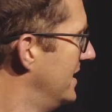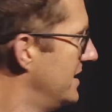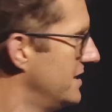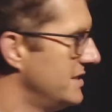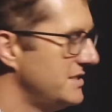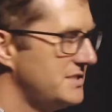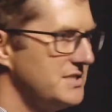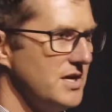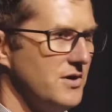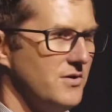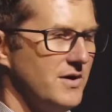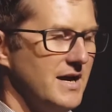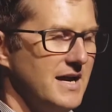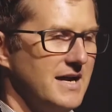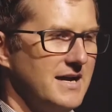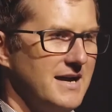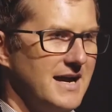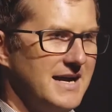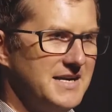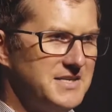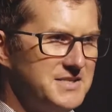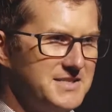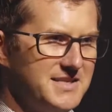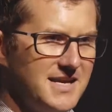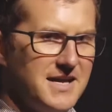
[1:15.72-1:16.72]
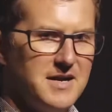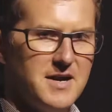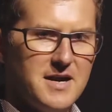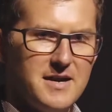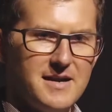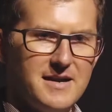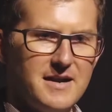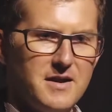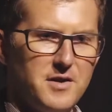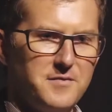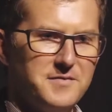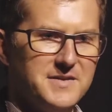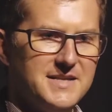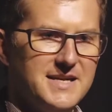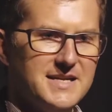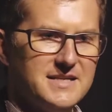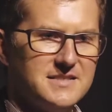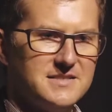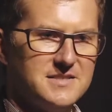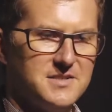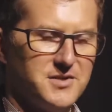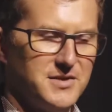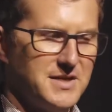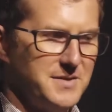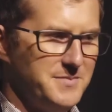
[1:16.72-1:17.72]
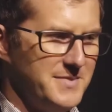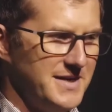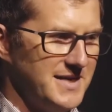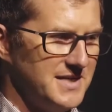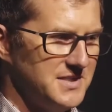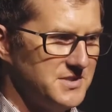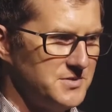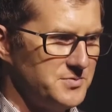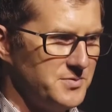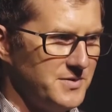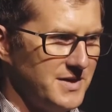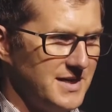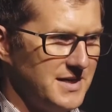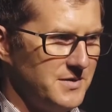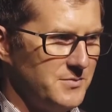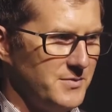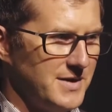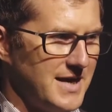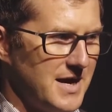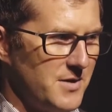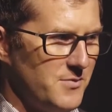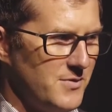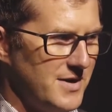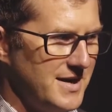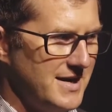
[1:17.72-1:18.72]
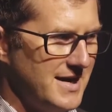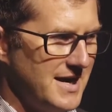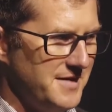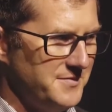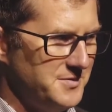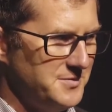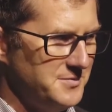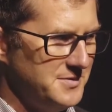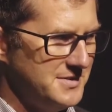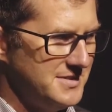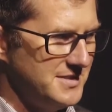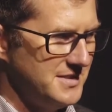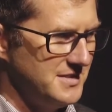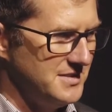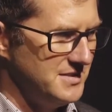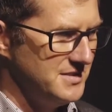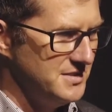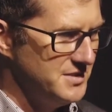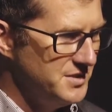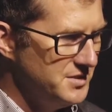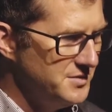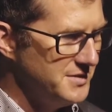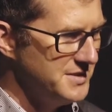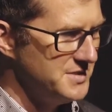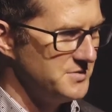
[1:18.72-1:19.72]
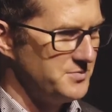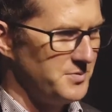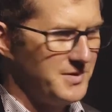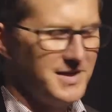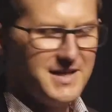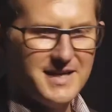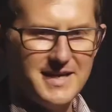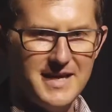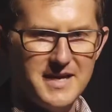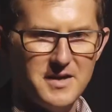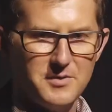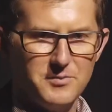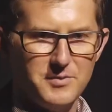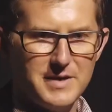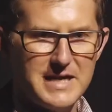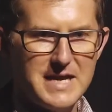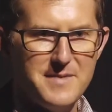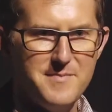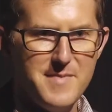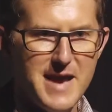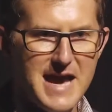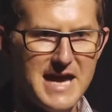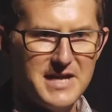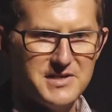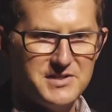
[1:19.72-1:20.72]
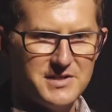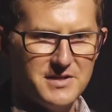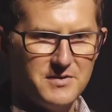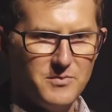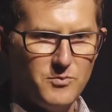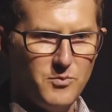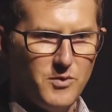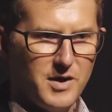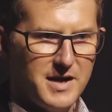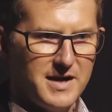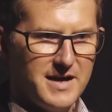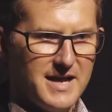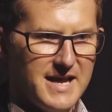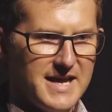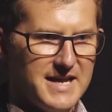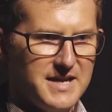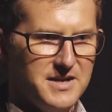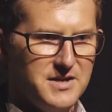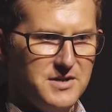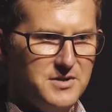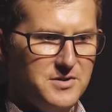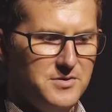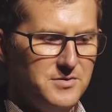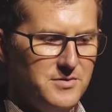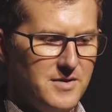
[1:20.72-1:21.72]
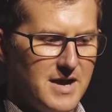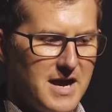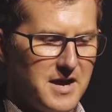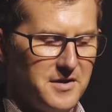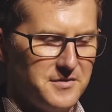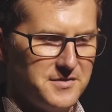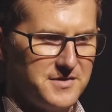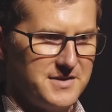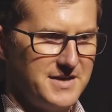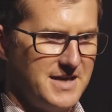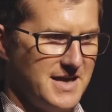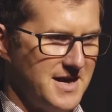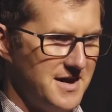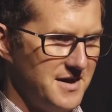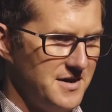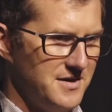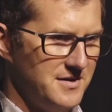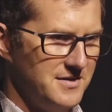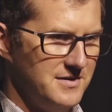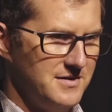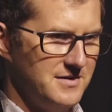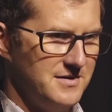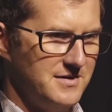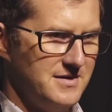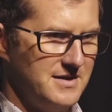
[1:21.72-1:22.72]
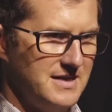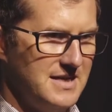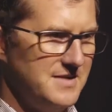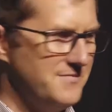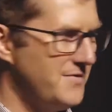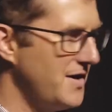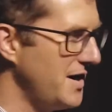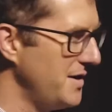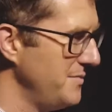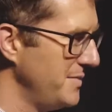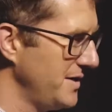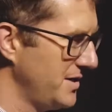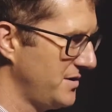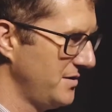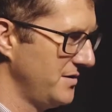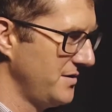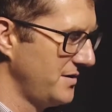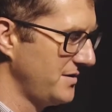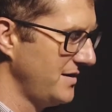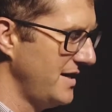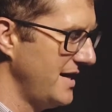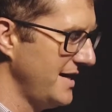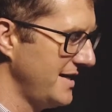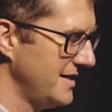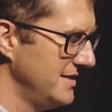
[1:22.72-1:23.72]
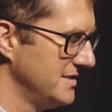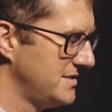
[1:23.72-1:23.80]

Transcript: So I just kind of, over the next 30 minutes, really what I want everyone to do is really kind of reimagine what a new healthcare environment could look like.